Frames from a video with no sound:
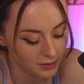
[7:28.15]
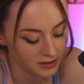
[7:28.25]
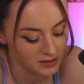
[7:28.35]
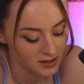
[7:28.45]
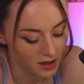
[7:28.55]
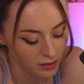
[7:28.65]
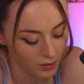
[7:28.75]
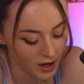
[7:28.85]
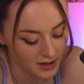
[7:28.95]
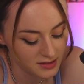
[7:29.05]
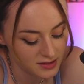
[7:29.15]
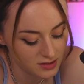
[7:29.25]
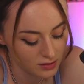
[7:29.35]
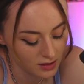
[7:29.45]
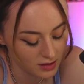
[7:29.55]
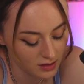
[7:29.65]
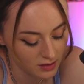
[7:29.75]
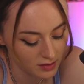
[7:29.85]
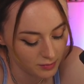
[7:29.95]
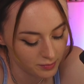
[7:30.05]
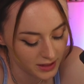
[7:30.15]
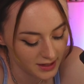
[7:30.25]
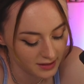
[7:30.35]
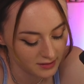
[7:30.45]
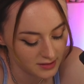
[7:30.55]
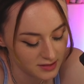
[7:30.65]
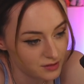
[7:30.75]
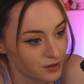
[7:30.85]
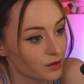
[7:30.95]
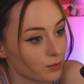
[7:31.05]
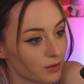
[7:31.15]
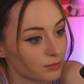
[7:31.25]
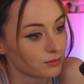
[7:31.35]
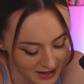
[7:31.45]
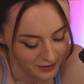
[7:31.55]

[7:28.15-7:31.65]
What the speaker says: because otherwise you're being disingenuous.